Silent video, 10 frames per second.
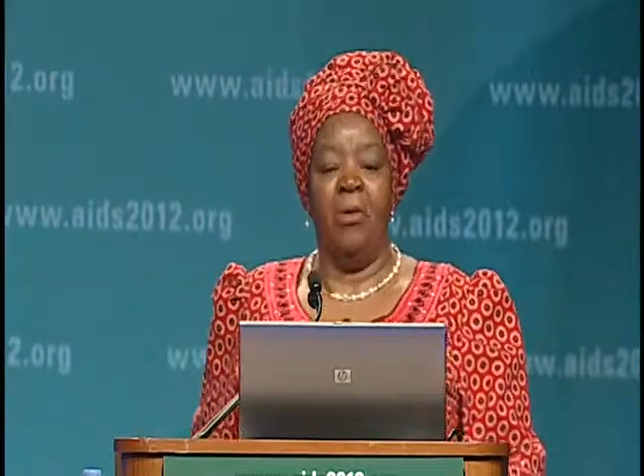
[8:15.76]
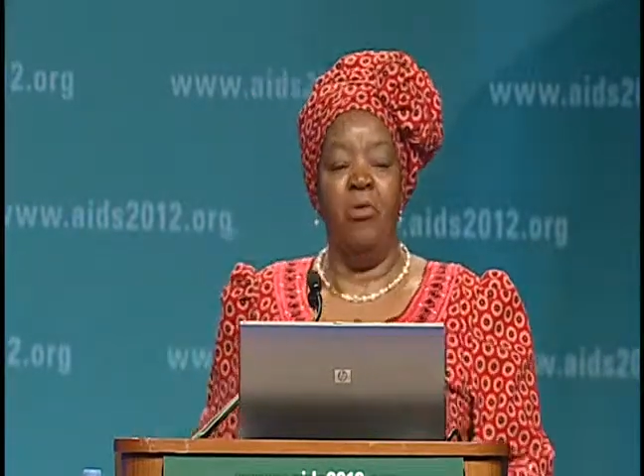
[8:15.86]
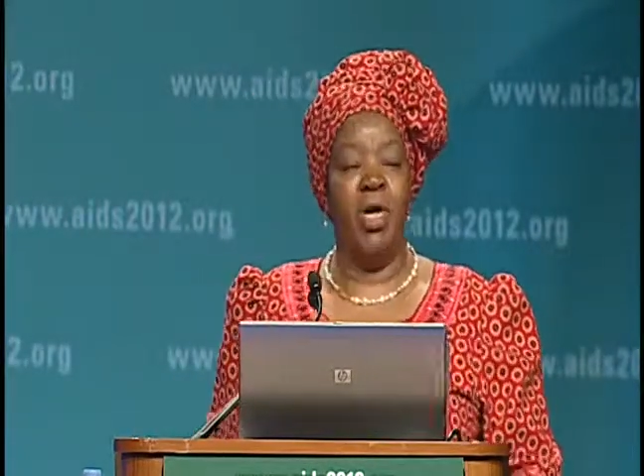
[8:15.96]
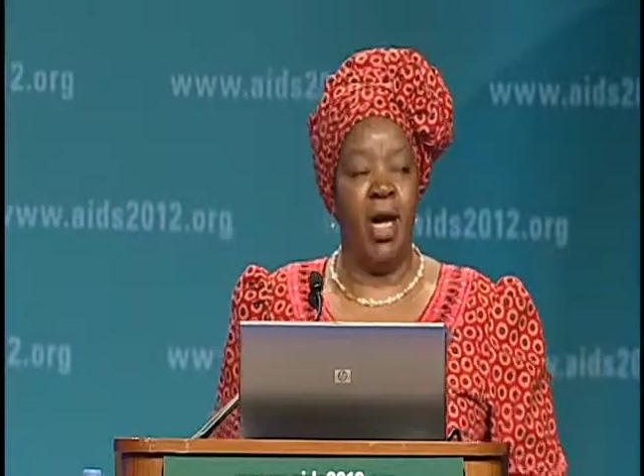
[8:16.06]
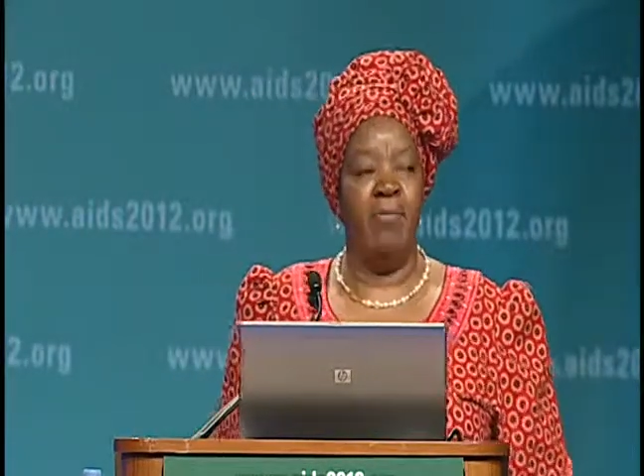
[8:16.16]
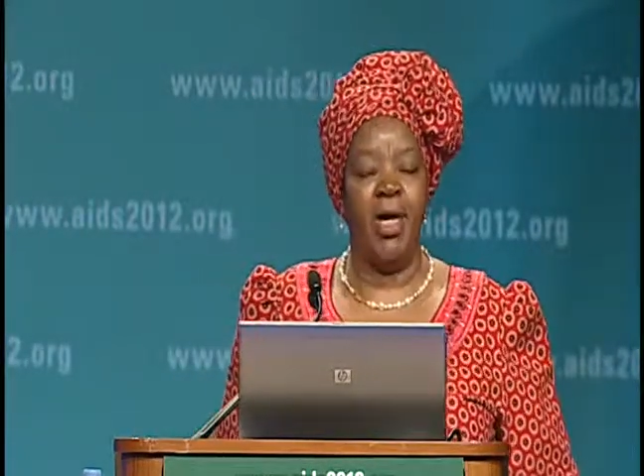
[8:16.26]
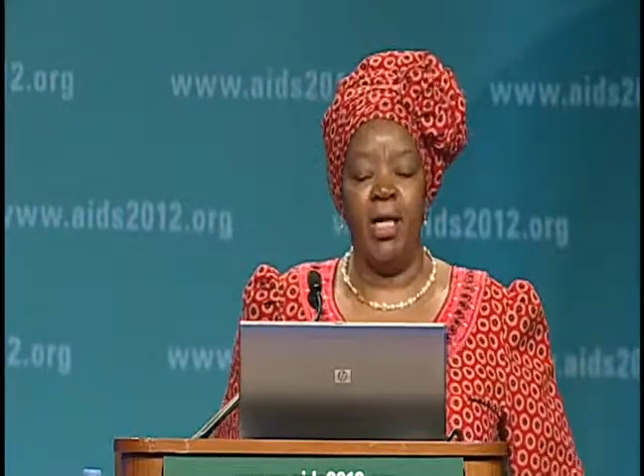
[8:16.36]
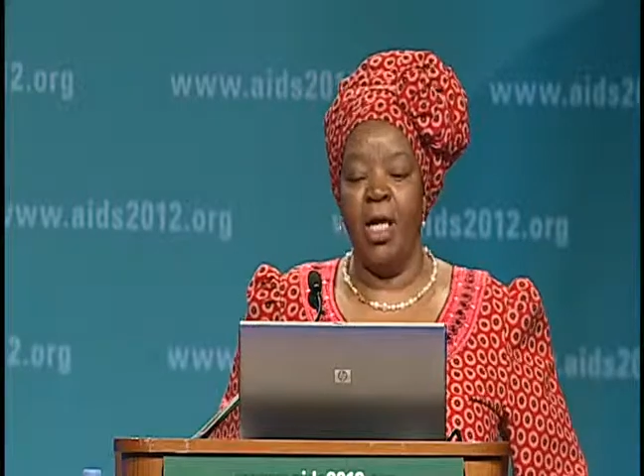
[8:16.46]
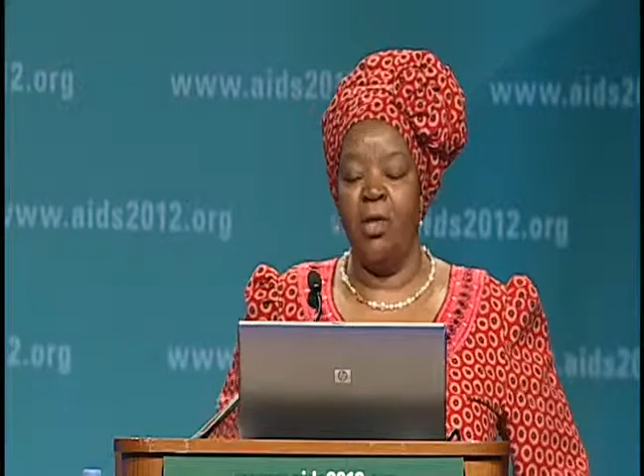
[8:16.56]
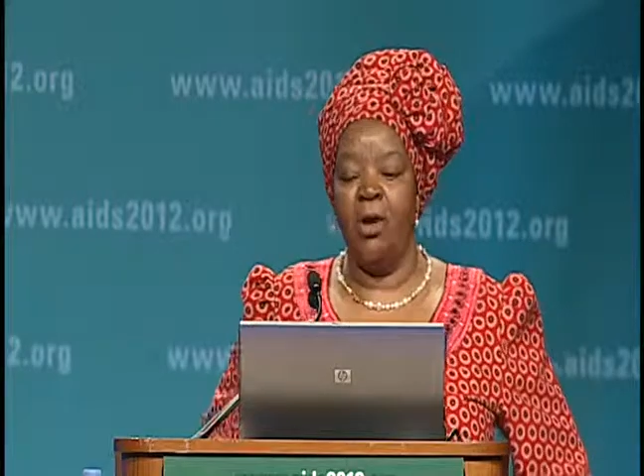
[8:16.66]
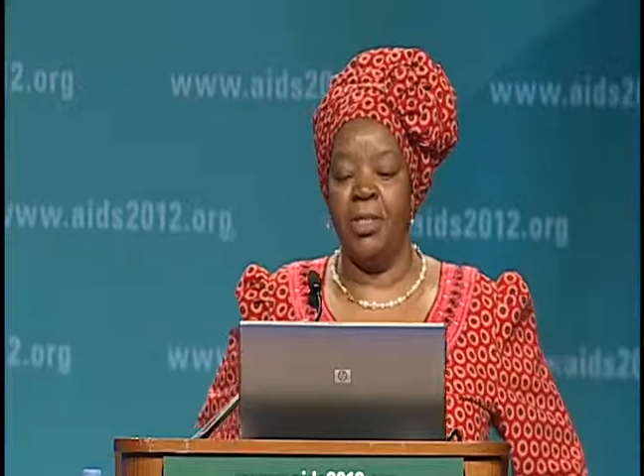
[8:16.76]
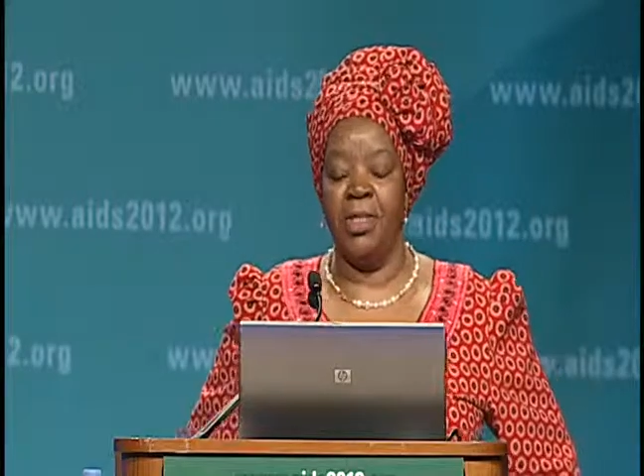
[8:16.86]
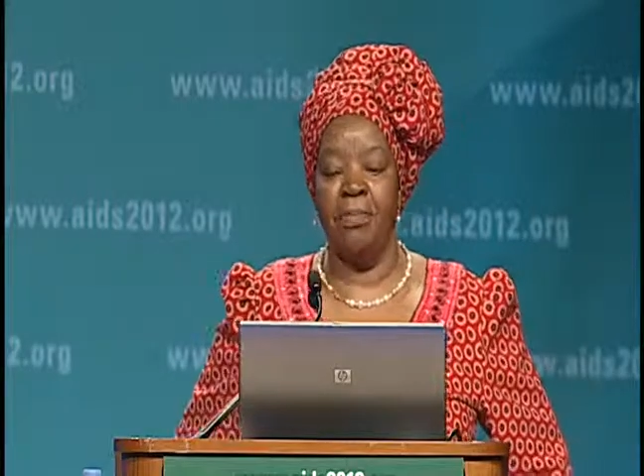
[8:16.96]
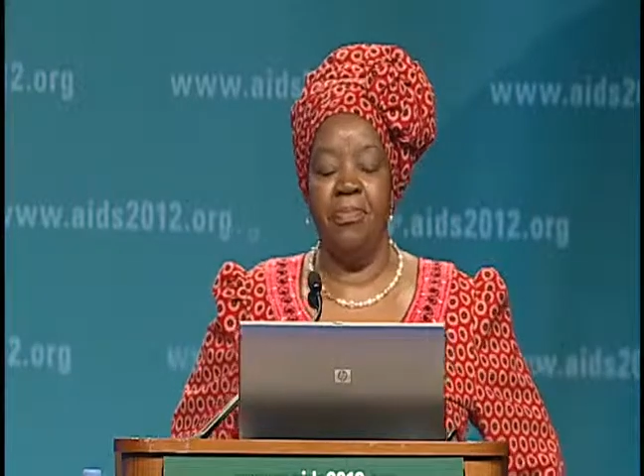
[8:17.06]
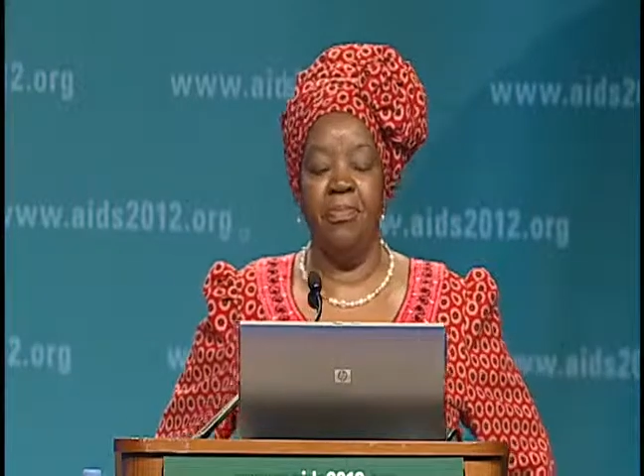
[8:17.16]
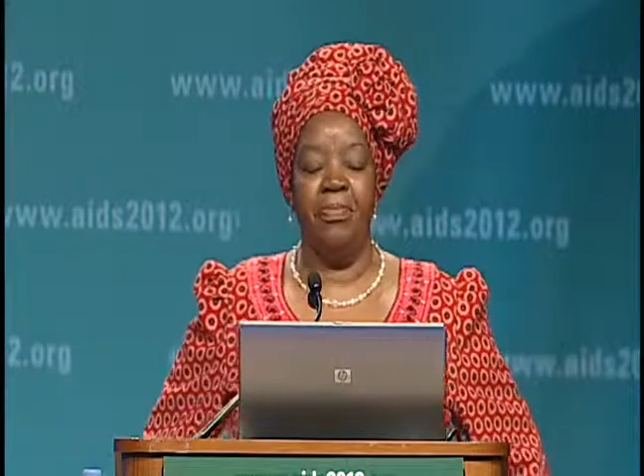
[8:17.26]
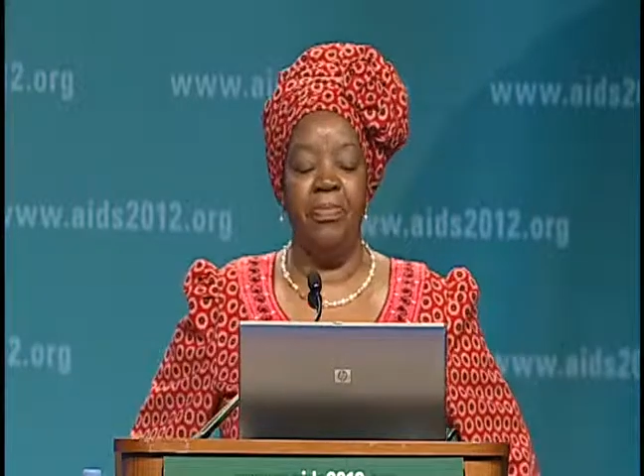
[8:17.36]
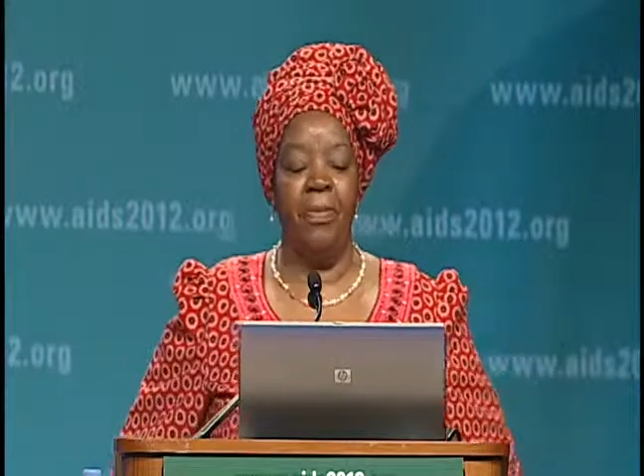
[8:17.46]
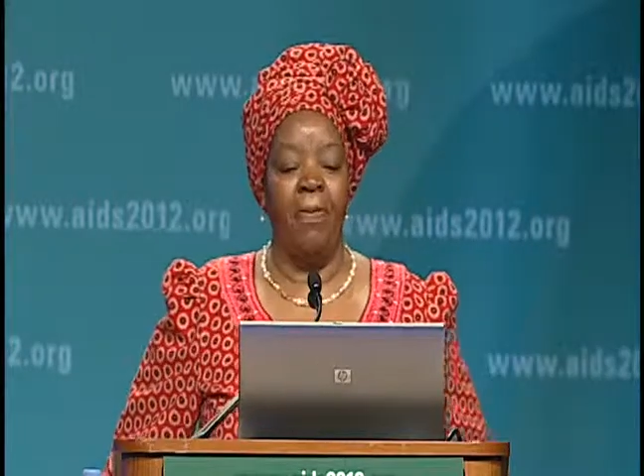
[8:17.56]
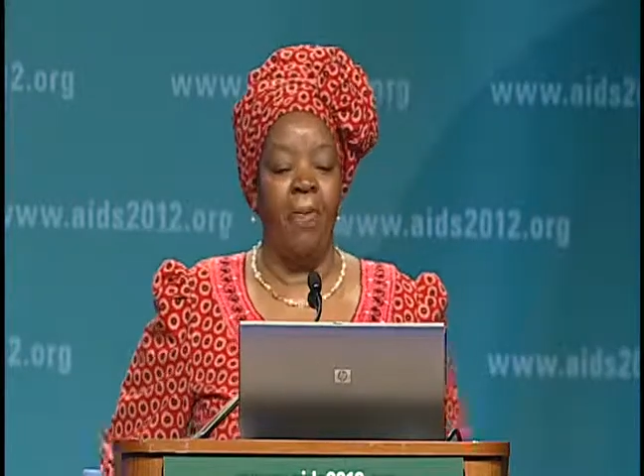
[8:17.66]
We have done a lot.
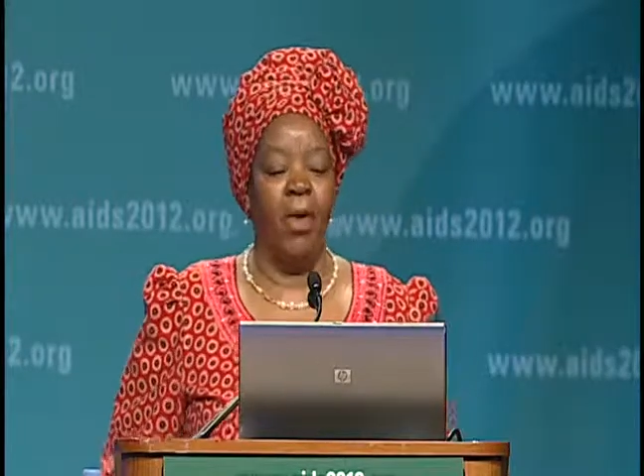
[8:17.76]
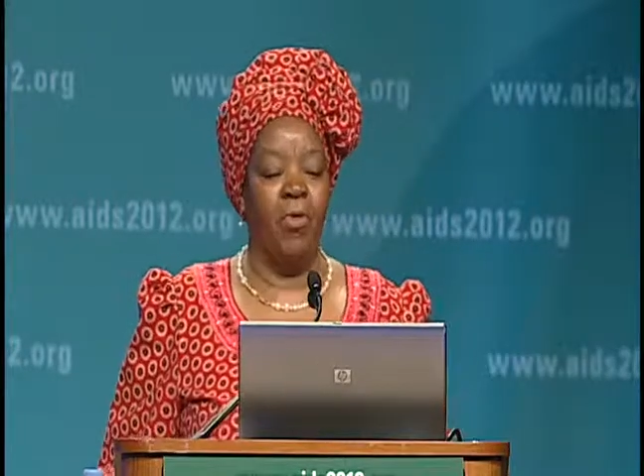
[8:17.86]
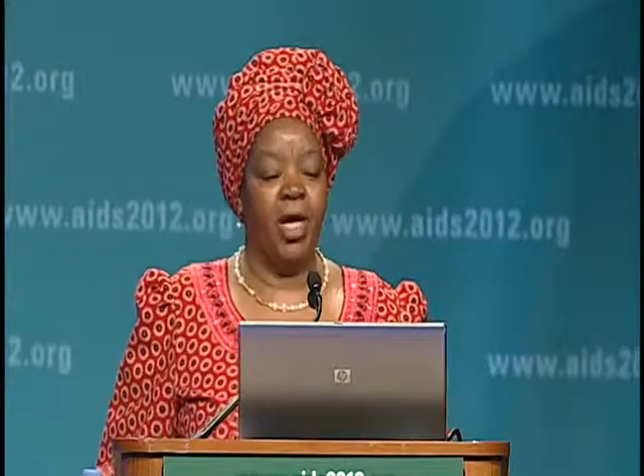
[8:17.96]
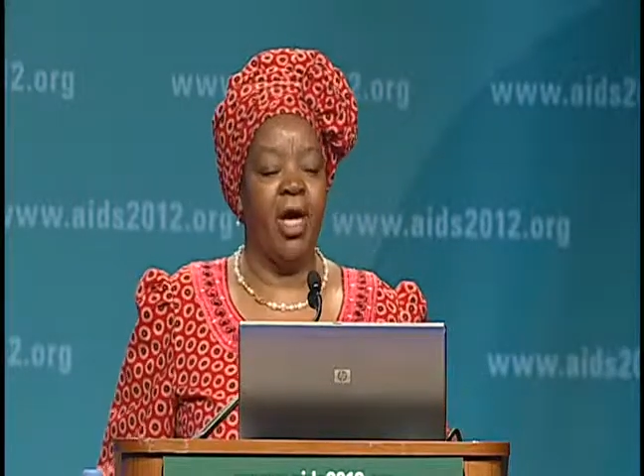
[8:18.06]
We